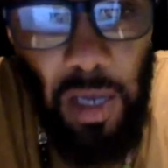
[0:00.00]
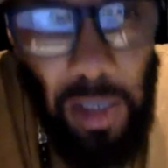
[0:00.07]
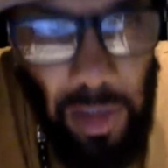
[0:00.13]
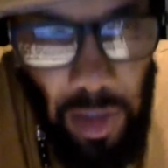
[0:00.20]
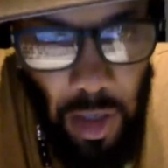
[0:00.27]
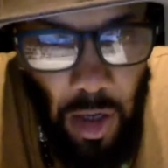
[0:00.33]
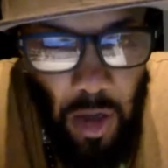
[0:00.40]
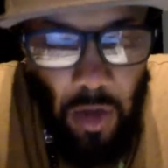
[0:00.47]

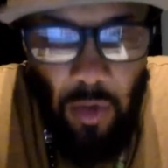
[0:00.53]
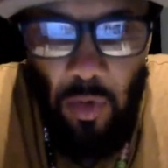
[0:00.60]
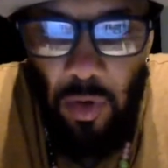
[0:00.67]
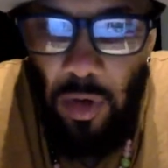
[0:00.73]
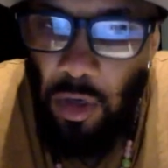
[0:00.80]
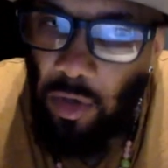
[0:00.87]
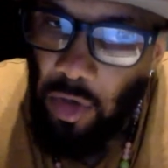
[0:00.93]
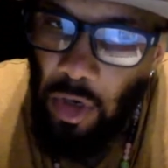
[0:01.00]
So,
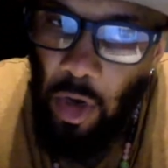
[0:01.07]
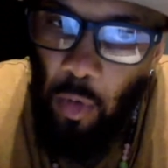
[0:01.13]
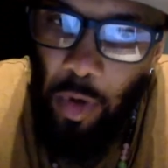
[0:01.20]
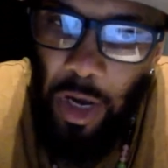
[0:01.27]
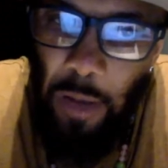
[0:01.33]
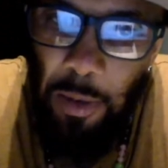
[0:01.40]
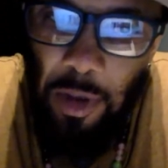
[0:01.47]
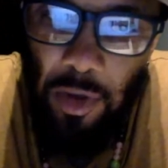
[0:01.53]
you know,
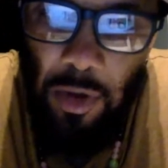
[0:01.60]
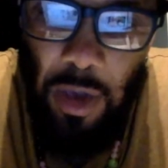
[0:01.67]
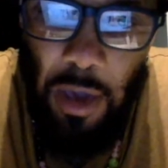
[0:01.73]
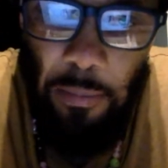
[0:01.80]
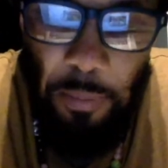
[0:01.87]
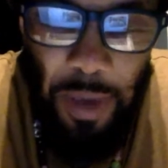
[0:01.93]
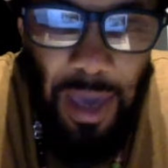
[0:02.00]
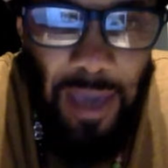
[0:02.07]
whenever you
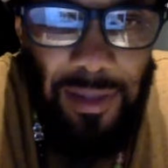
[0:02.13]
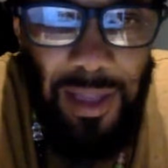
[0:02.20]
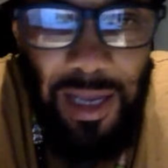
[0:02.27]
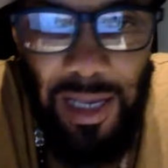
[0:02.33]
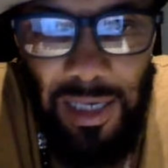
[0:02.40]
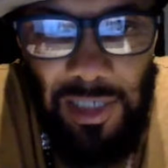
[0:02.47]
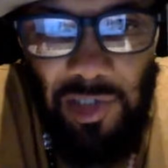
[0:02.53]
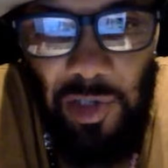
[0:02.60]
get paid that
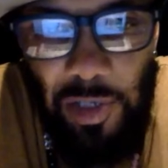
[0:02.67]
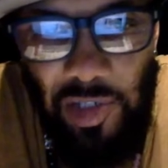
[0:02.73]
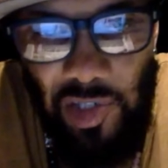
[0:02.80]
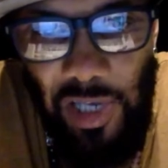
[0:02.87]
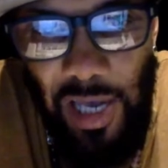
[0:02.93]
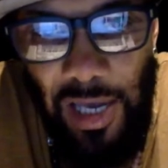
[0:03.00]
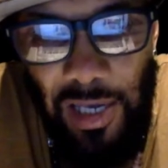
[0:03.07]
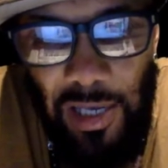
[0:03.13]
extra
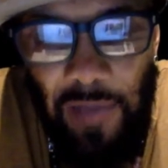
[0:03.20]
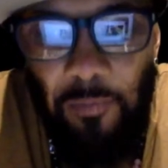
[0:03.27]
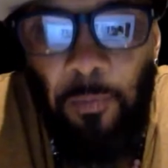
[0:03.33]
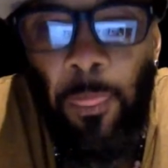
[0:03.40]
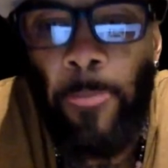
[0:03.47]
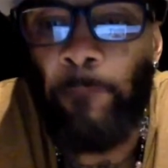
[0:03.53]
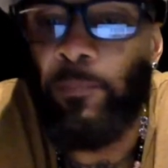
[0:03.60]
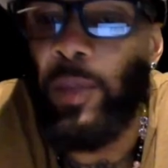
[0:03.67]
check,
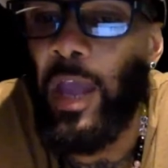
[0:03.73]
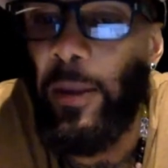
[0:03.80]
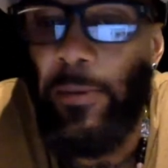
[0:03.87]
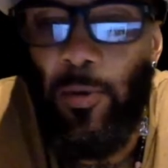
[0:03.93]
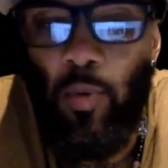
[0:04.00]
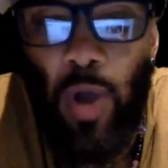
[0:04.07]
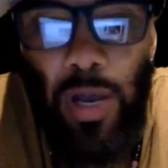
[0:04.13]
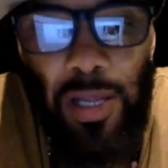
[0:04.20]

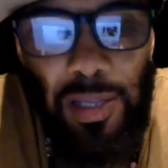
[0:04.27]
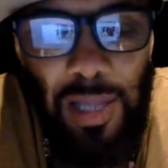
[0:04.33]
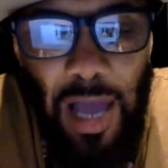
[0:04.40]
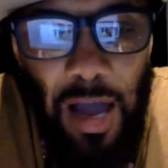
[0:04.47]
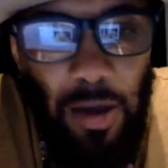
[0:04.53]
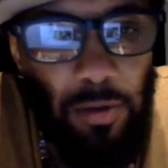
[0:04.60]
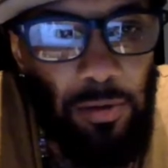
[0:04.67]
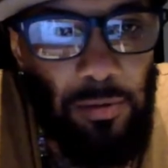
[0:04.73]
everyone is
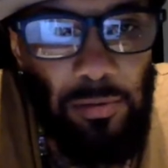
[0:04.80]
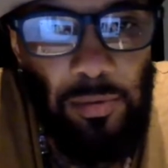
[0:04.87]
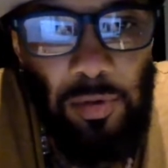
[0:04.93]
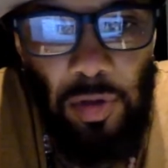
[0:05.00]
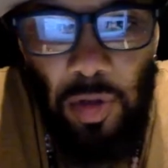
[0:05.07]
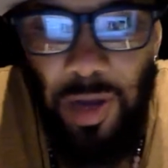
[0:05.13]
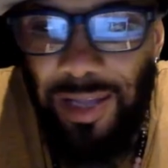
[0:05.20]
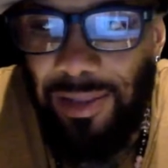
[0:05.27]
out.
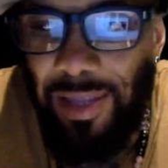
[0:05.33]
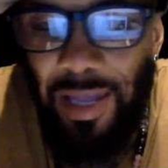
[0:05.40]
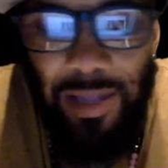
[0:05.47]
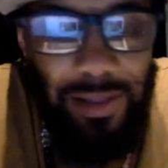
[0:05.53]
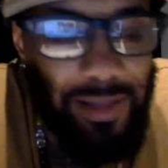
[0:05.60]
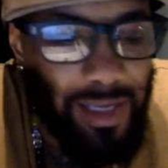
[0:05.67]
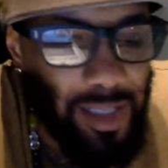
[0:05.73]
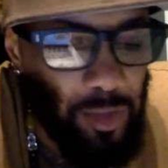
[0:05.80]
So I
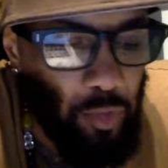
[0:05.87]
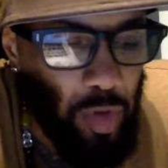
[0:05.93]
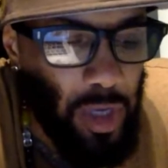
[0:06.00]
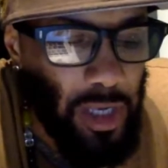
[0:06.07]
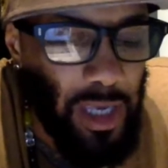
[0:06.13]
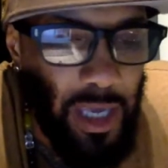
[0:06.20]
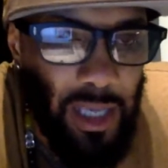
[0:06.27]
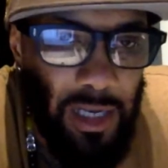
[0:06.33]
think this
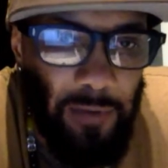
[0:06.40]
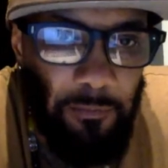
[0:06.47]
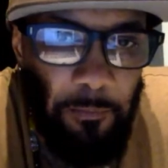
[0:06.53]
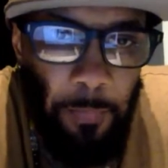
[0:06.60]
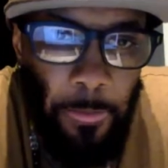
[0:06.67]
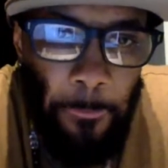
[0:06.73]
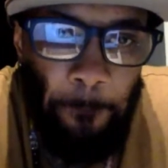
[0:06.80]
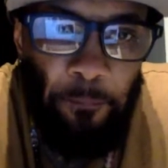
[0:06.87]
weekend,
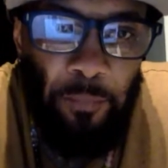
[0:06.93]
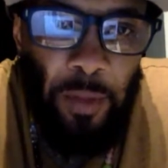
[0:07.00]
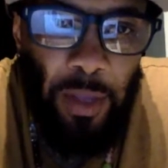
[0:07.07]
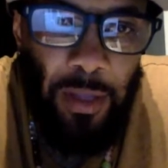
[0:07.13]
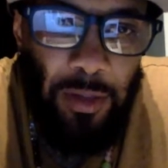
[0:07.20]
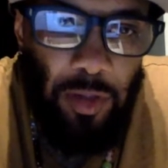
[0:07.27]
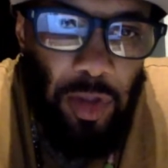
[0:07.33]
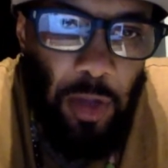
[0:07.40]

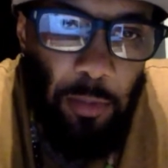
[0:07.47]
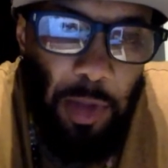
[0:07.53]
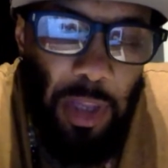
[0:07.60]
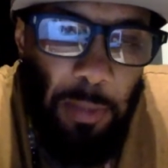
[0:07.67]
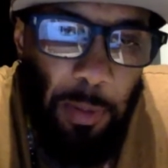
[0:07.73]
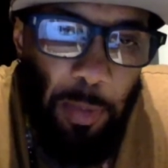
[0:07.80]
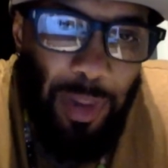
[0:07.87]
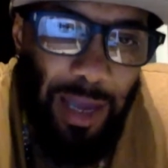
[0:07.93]
some of
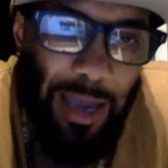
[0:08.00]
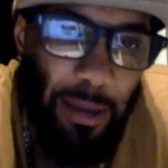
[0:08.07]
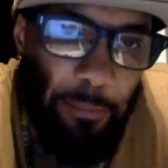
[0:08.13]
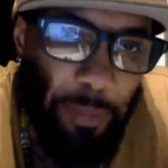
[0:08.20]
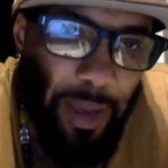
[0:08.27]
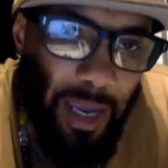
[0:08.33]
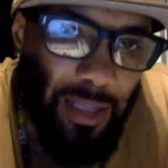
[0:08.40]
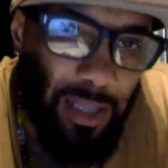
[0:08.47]
the people that got
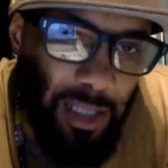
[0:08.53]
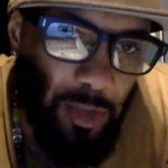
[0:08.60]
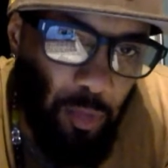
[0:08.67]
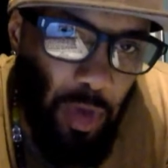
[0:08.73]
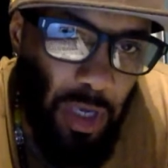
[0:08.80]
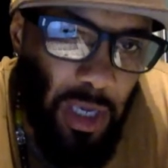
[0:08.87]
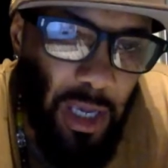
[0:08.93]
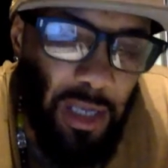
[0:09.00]
paid this
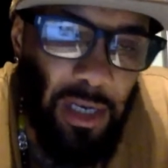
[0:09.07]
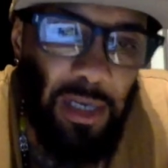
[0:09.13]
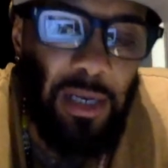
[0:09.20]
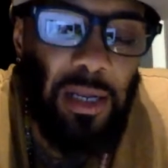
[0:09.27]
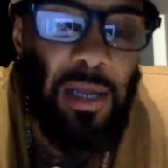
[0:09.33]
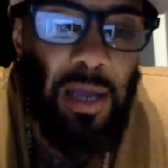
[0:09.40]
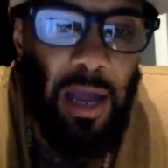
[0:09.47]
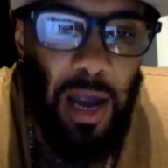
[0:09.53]
weekend
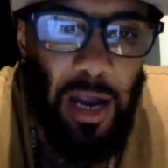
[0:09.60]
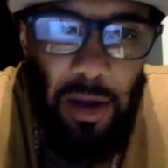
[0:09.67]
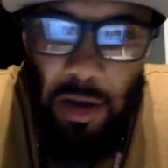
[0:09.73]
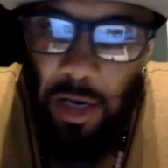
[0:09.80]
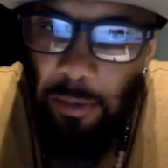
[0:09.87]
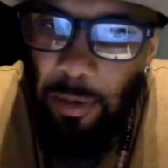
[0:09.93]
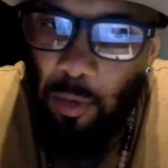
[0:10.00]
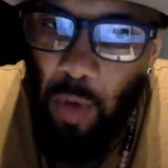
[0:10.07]
are
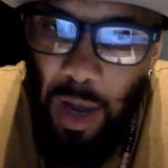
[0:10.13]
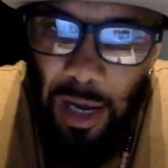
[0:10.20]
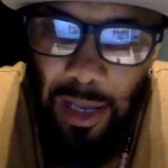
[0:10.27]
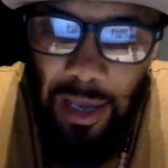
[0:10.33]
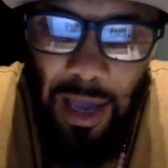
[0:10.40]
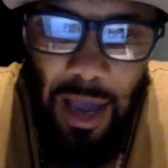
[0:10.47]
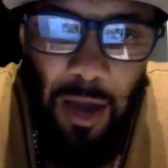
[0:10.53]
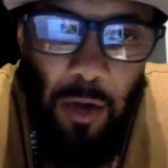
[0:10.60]
going to be
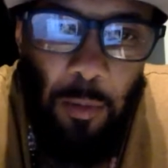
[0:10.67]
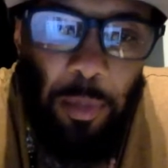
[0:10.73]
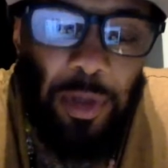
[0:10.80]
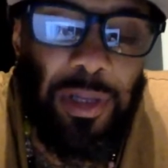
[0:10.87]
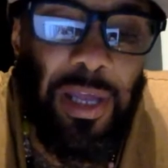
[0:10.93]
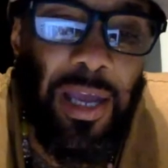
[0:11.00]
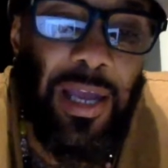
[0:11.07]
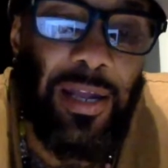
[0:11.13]
walling out.
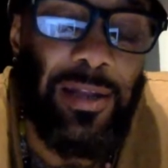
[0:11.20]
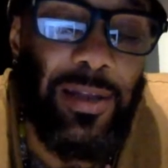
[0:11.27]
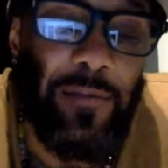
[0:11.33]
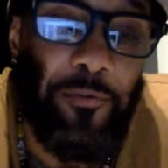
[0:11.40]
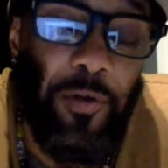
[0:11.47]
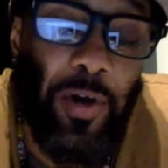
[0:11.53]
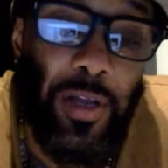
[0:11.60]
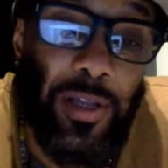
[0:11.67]
But then the
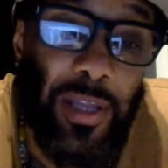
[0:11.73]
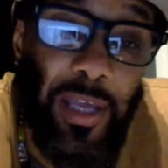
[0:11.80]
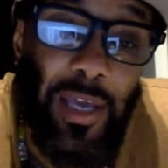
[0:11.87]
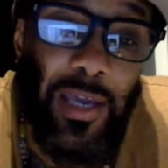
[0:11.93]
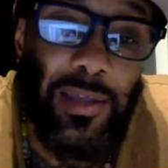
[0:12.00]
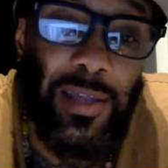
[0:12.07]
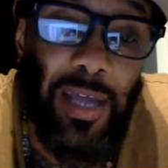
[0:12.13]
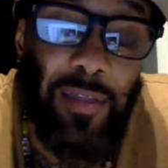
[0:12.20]
funny thing
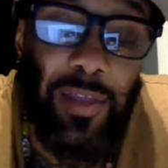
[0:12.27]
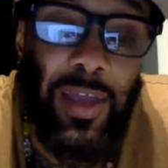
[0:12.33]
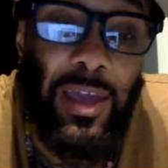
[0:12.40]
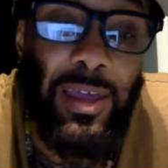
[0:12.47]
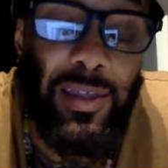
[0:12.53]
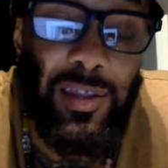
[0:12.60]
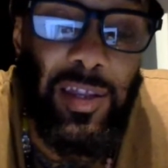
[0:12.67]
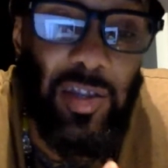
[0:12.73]
is that they
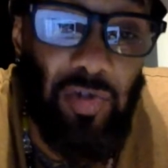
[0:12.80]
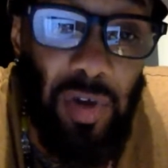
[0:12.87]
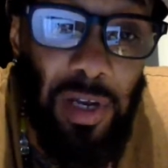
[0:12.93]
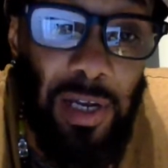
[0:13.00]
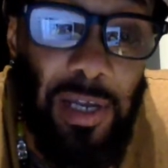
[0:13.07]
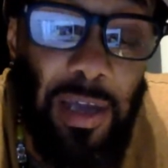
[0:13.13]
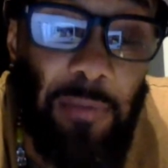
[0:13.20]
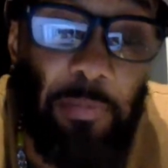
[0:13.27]

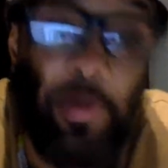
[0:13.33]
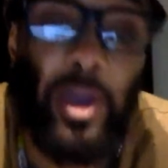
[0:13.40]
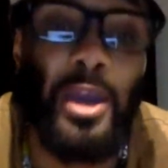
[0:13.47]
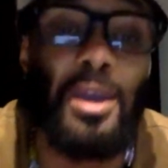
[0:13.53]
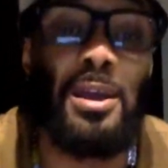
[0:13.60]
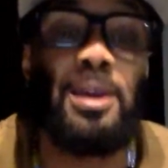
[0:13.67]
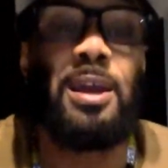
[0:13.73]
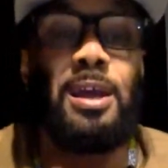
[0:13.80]
strictly get
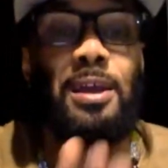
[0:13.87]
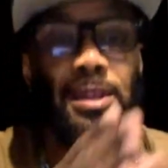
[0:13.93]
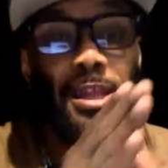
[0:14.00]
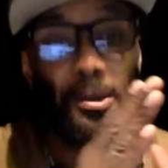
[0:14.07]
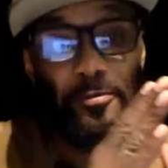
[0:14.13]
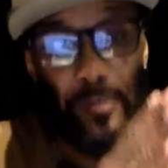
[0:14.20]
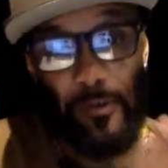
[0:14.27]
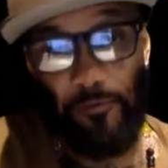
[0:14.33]
paid
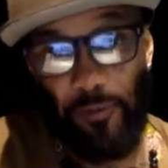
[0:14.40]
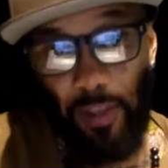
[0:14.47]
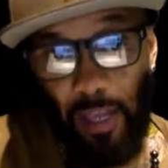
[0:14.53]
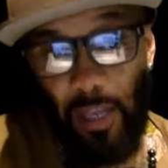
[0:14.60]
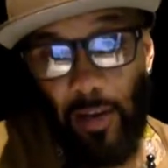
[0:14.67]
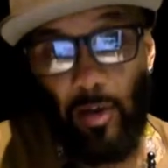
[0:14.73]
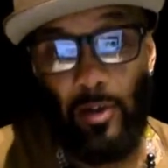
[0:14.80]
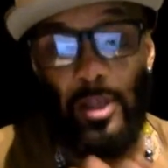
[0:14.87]
the
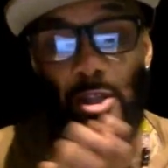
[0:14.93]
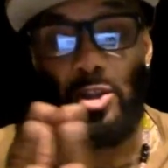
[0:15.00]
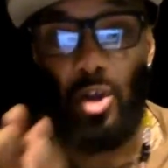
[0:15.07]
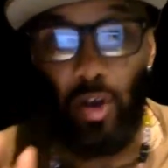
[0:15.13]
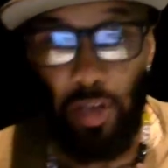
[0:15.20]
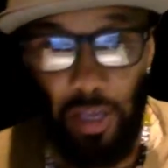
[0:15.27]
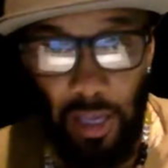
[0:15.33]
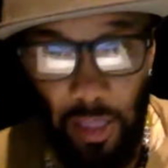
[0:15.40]
15th or the
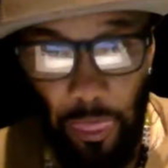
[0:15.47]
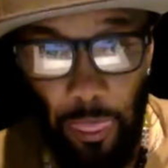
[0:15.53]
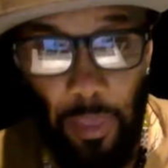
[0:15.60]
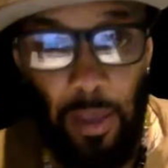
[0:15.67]
30th.